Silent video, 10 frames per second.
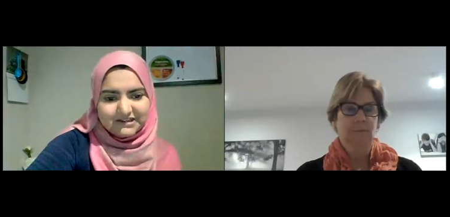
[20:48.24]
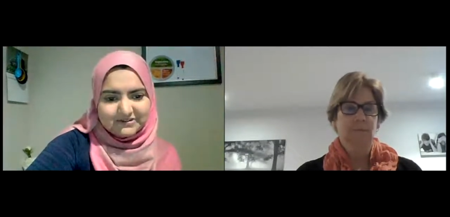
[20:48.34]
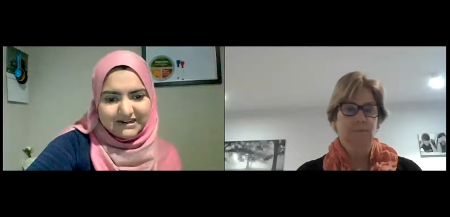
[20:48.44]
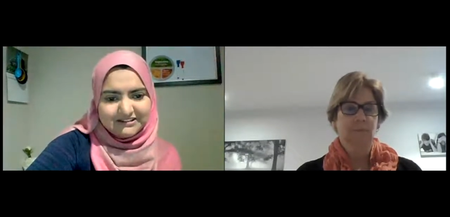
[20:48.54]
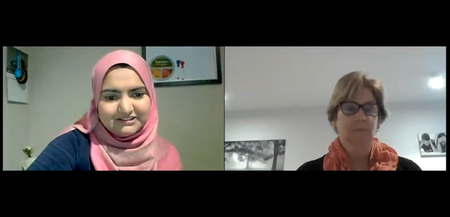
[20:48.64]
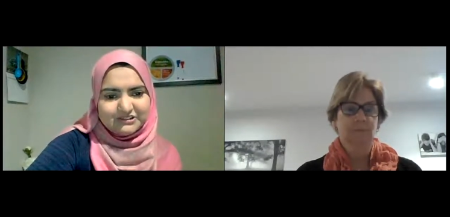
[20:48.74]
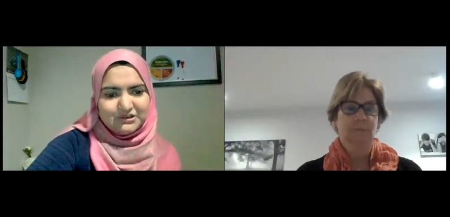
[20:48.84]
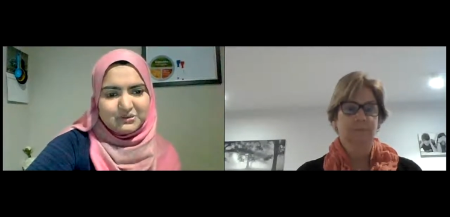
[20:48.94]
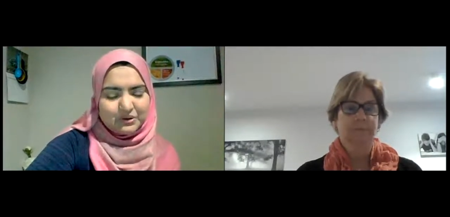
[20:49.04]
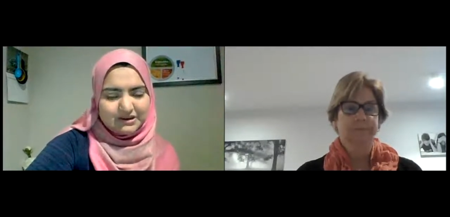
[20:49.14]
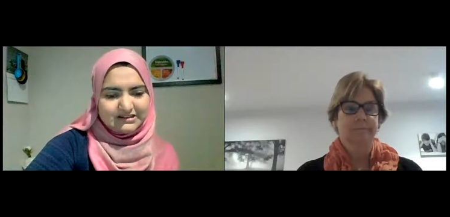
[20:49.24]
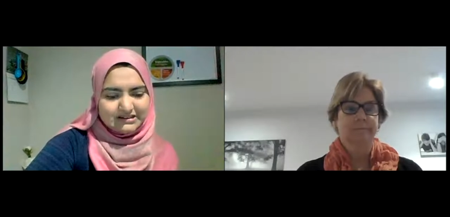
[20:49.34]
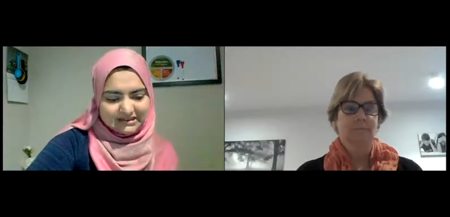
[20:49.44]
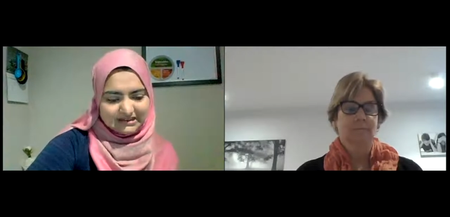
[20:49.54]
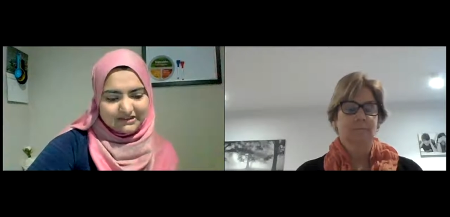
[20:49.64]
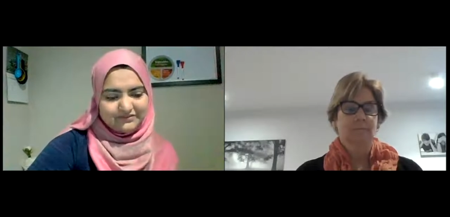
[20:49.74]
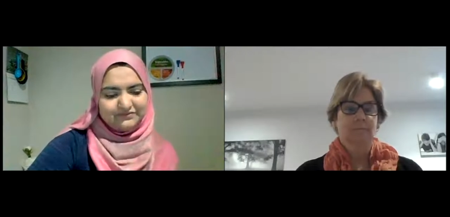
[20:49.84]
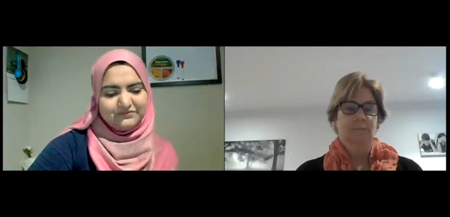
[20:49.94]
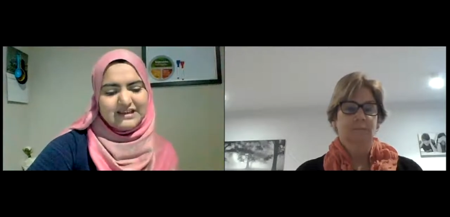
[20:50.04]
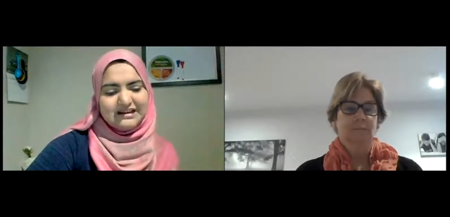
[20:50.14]
Speaker 1: right? So you want to, if
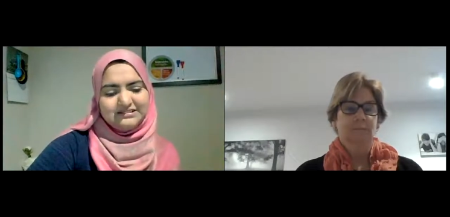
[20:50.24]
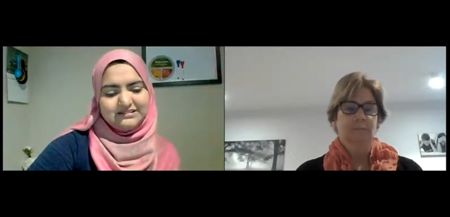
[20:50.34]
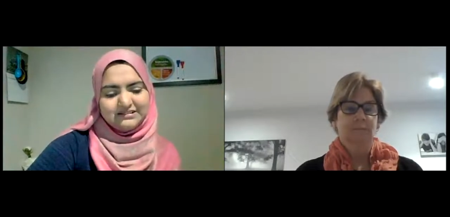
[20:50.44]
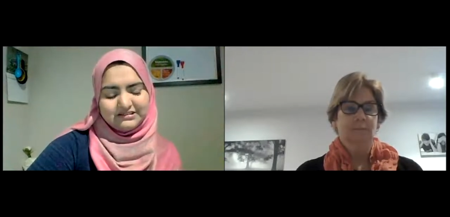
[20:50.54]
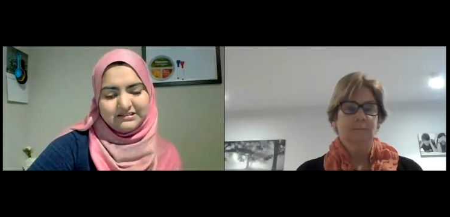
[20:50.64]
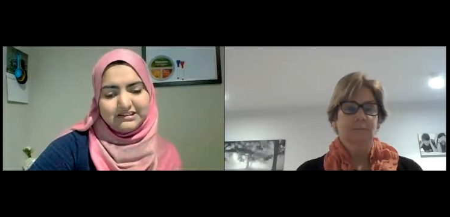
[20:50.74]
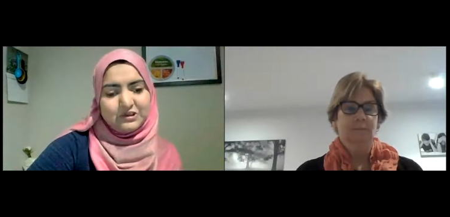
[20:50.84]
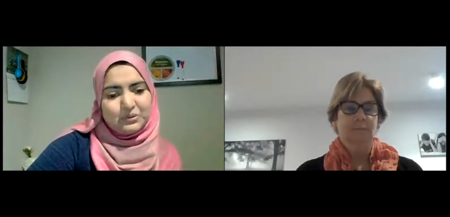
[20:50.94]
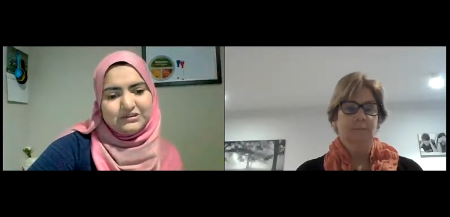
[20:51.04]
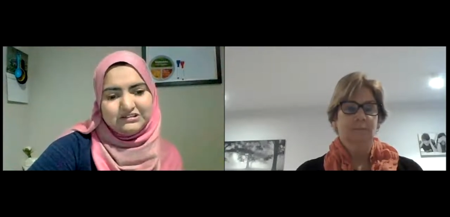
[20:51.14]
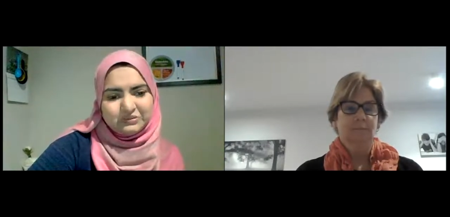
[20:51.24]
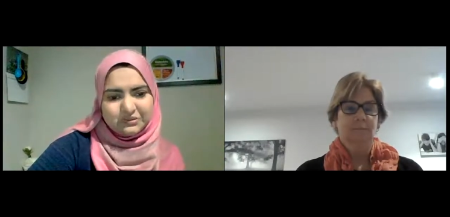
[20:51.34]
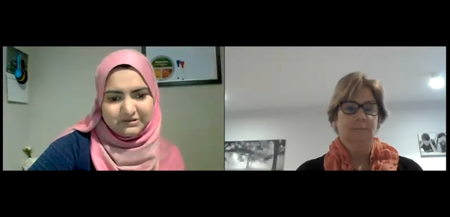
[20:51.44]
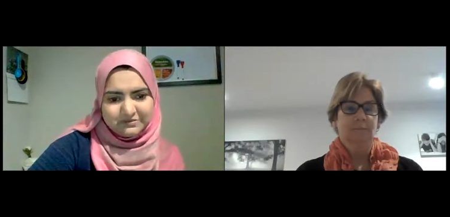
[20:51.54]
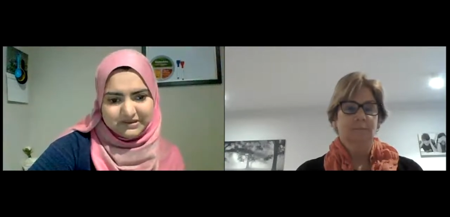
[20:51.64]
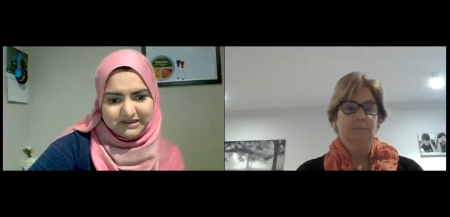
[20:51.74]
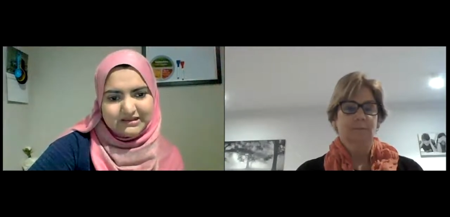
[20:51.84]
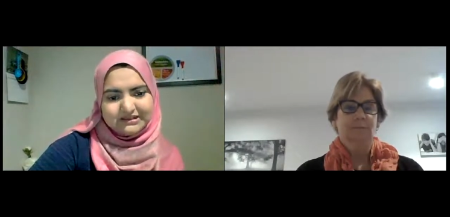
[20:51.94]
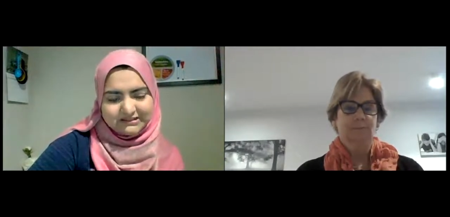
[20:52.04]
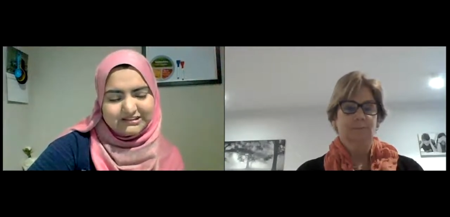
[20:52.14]
that's the lowest you want to be,
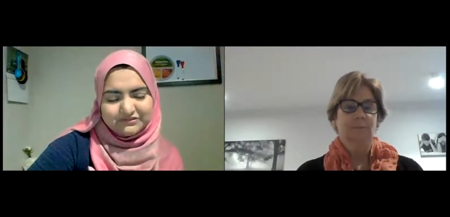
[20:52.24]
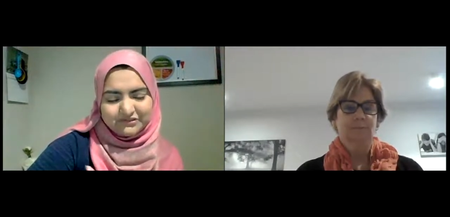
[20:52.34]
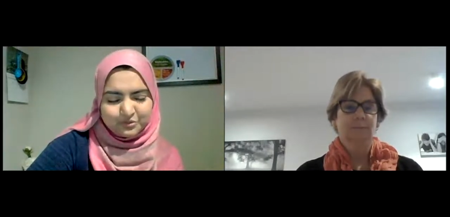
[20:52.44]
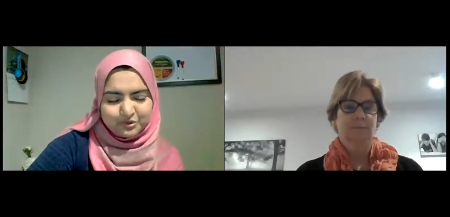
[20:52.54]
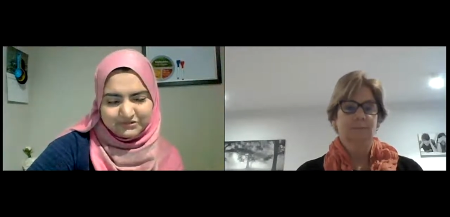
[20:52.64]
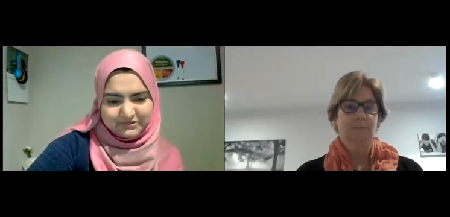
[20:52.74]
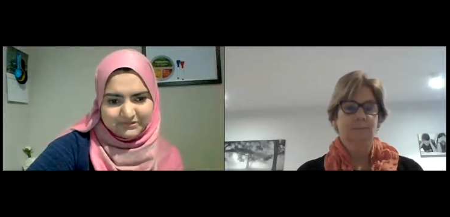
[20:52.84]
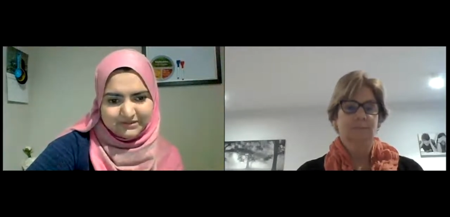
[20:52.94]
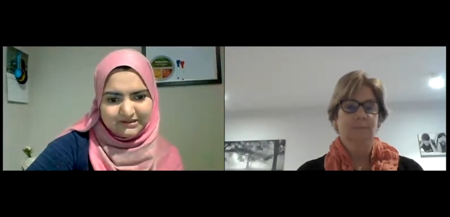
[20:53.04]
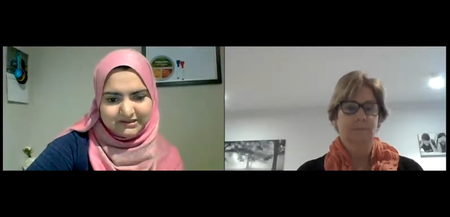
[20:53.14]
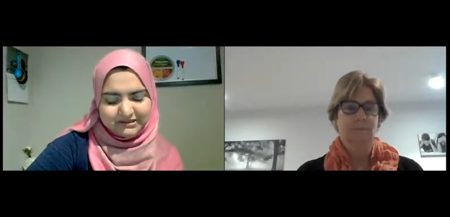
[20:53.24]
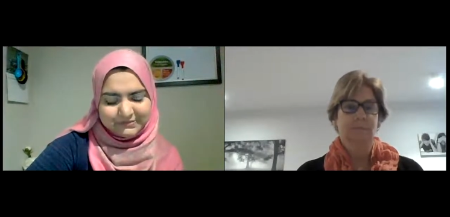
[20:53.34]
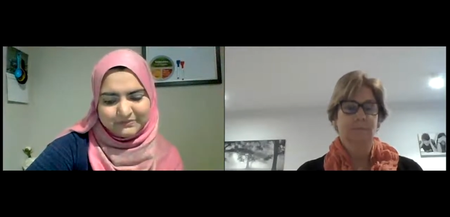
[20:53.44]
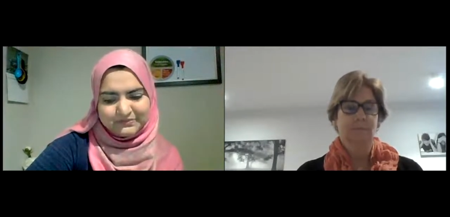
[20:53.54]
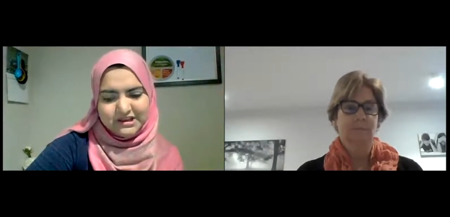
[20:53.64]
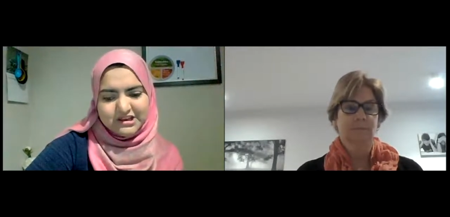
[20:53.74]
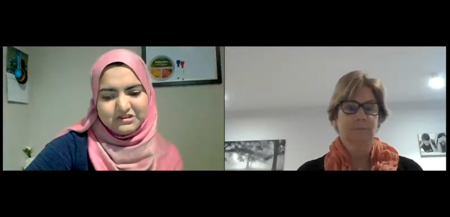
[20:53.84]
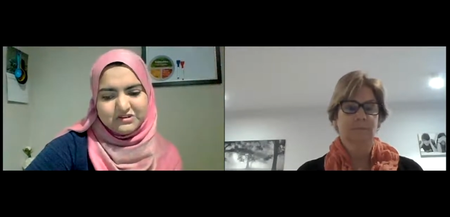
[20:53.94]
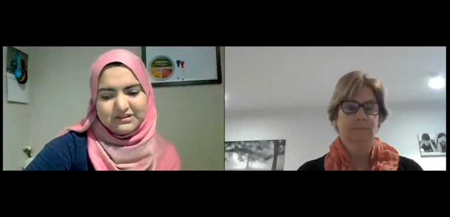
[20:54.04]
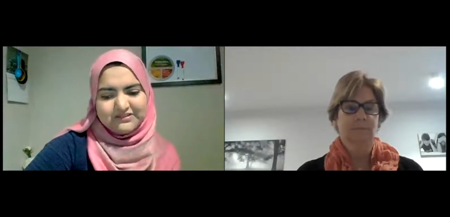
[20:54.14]
and this is for most women, um,
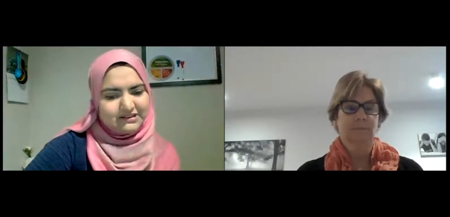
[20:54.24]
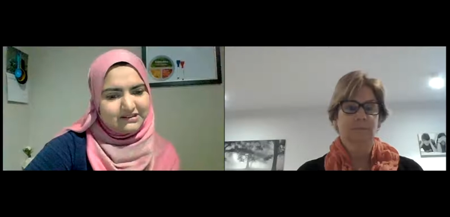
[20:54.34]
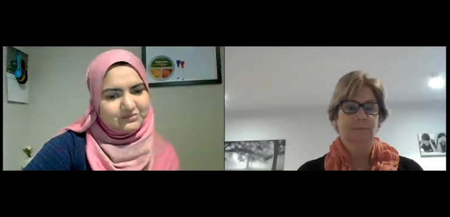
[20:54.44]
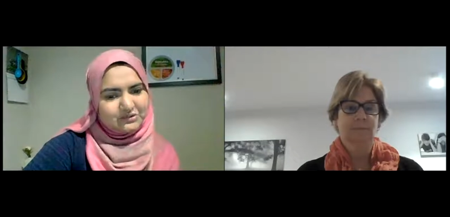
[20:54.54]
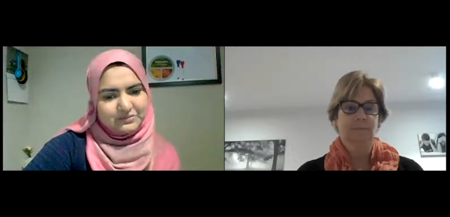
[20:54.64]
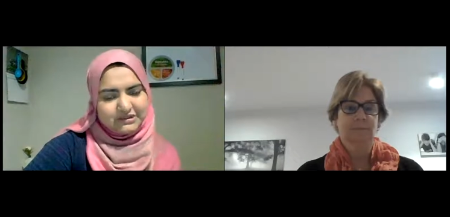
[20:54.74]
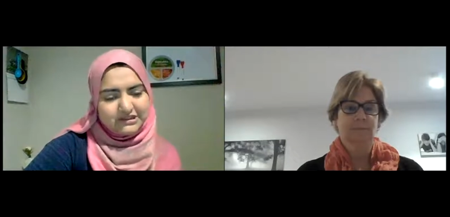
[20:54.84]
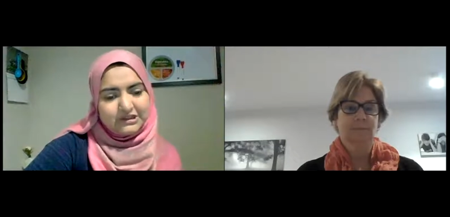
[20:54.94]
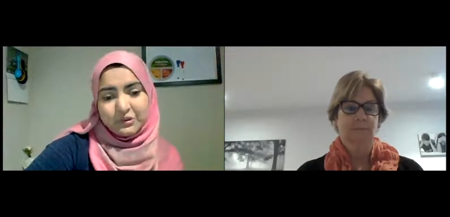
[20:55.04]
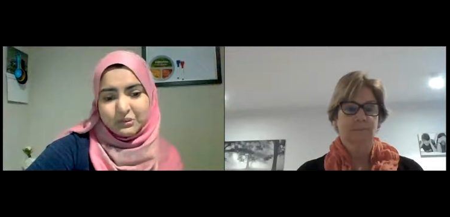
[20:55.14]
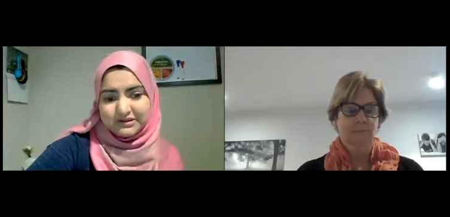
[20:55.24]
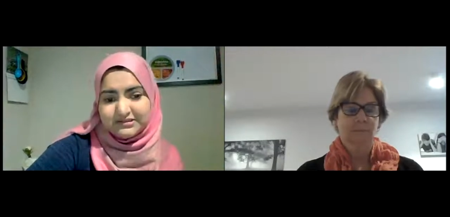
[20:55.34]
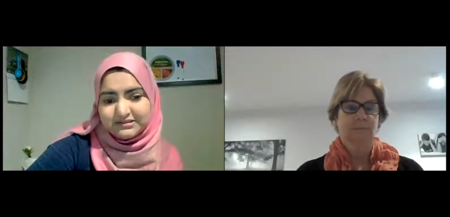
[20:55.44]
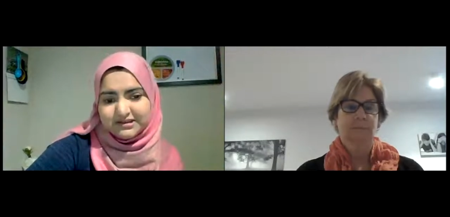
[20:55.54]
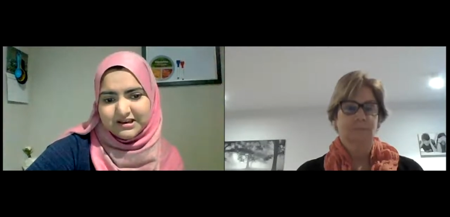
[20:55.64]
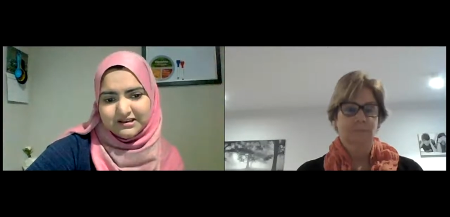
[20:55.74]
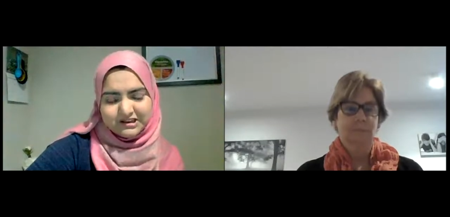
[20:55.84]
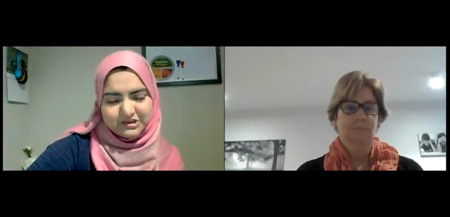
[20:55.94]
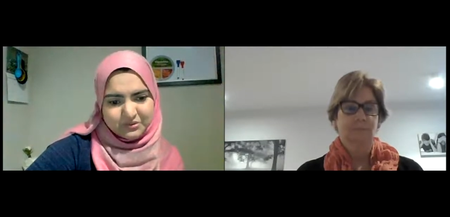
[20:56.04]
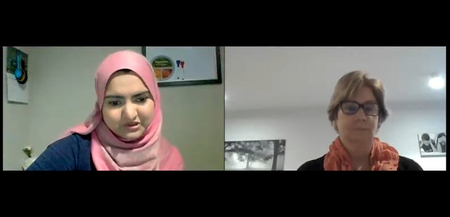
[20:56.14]
1200 would be the lowest that
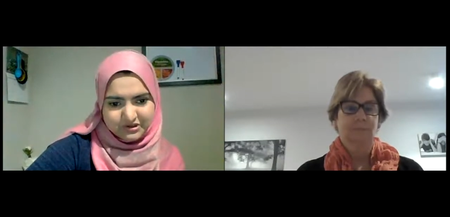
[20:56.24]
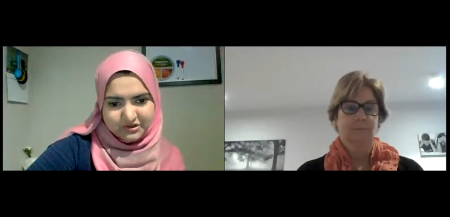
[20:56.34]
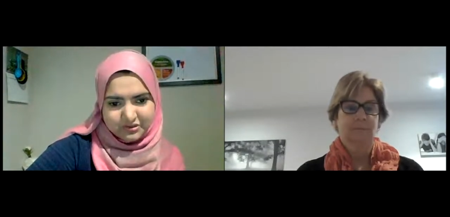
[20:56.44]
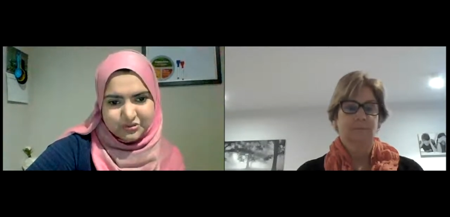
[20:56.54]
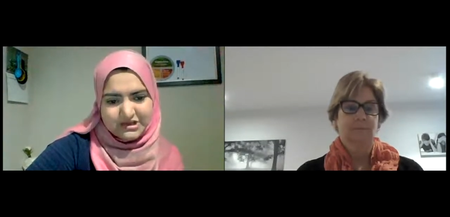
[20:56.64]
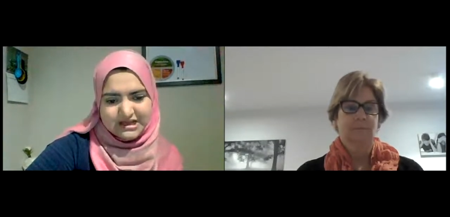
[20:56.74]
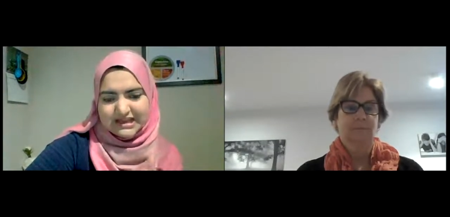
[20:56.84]
you want to go.